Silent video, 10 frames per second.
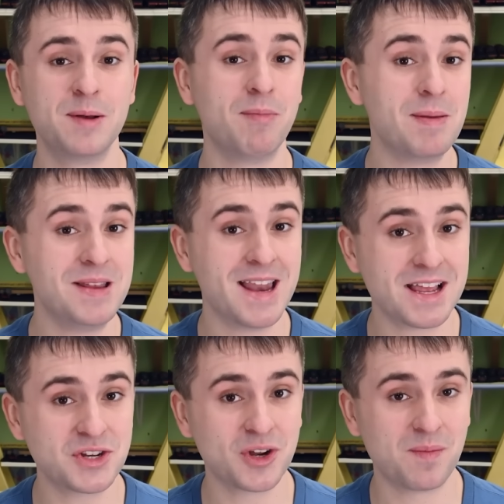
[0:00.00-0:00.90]
Maybe
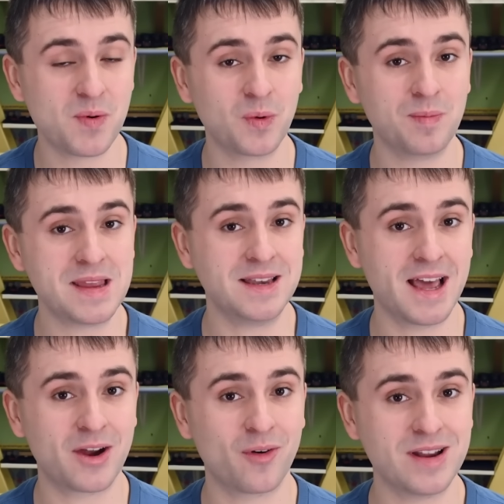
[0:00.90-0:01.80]
next up will be
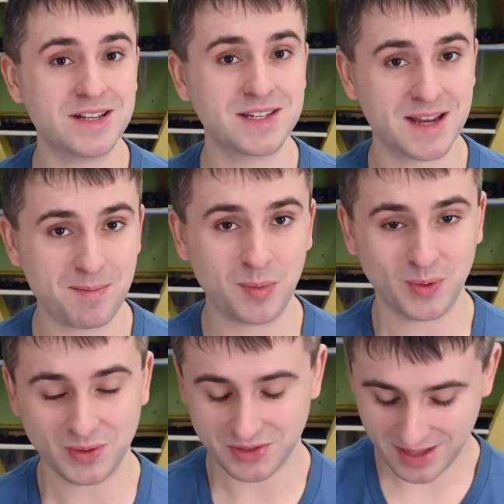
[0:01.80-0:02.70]
decorated
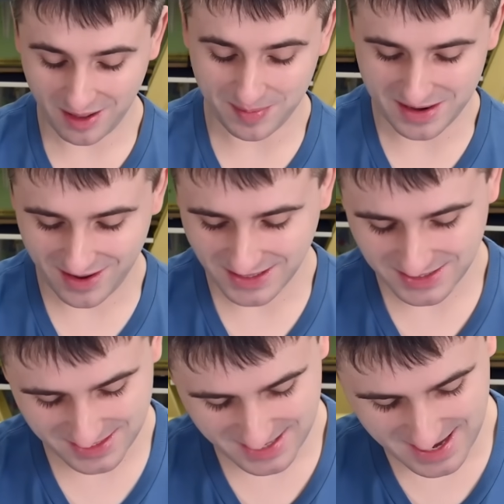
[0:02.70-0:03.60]
samples. That'll be nice
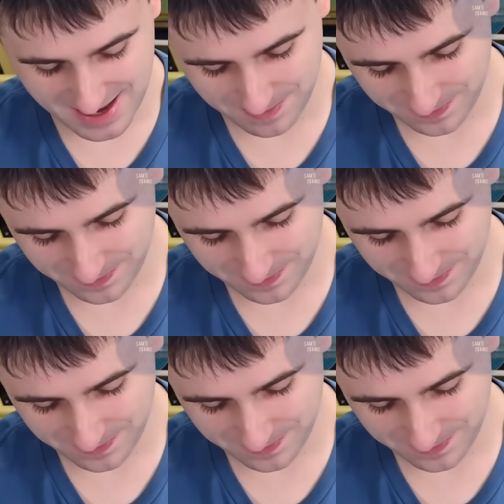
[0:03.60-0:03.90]
to see.